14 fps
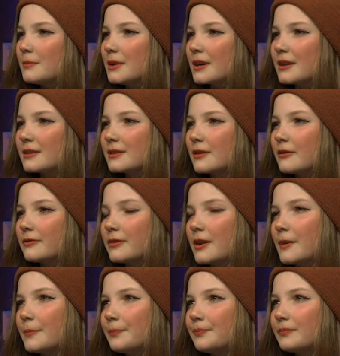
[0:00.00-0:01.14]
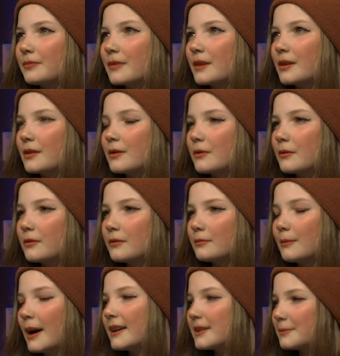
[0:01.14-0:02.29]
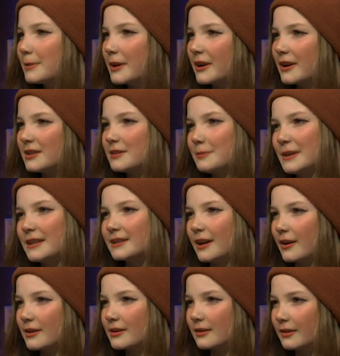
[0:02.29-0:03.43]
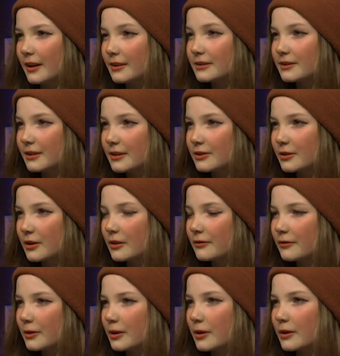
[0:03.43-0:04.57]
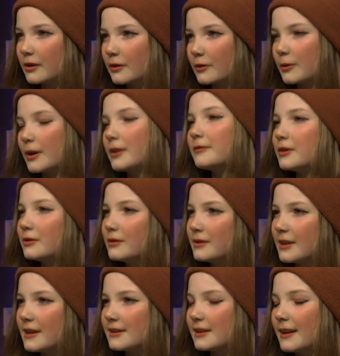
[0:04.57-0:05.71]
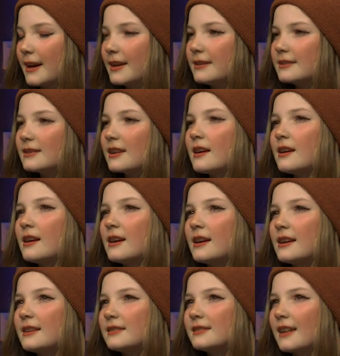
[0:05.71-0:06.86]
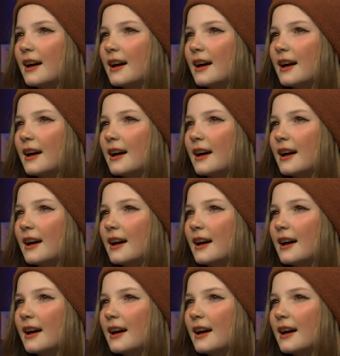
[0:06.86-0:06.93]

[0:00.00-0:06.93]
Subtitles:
Because from my experience being down at the legislature for quite a few days and nights, is